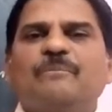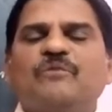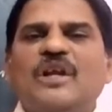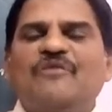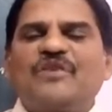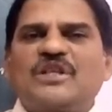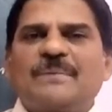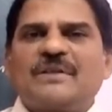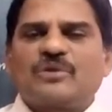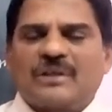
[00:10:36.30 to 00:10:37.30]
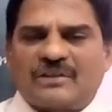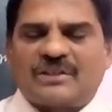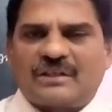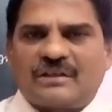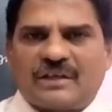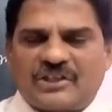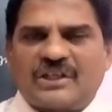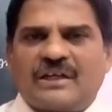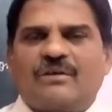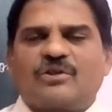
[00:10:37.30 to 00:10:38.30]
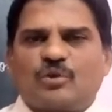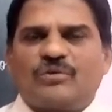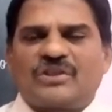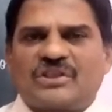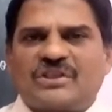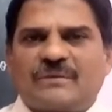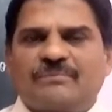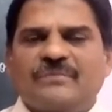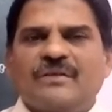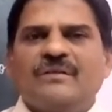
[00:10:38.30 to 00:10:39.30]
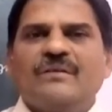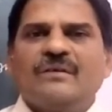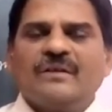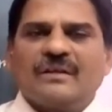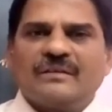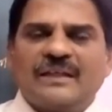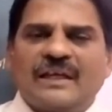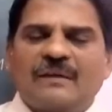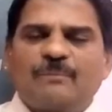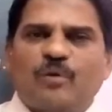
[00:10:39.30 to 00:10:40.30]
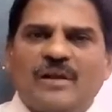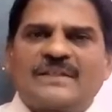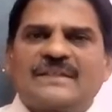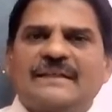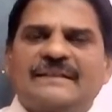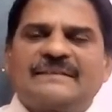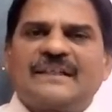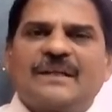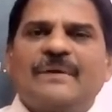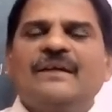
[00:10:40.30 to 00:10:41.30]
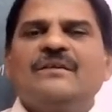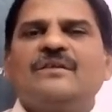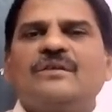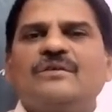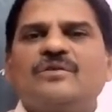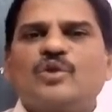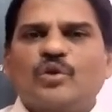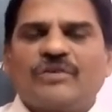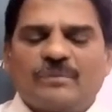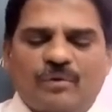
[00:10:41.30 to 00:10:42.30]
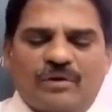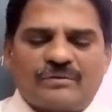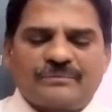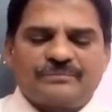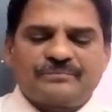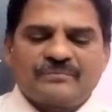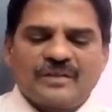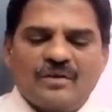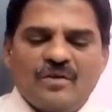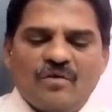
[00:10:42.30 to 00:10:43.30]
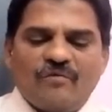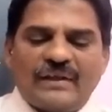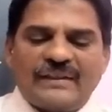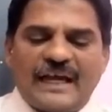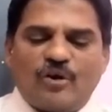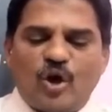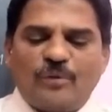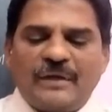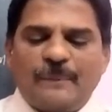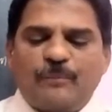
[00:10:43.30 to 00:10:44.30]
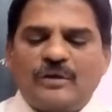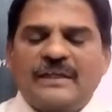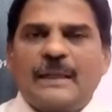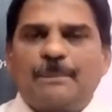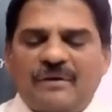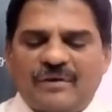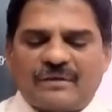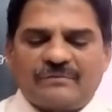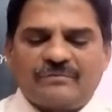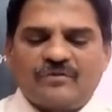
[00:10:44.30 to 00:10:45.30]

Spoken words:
influenced by Russia or Soviet system, their policies are dictated by Soviet bloc. When the economy and political power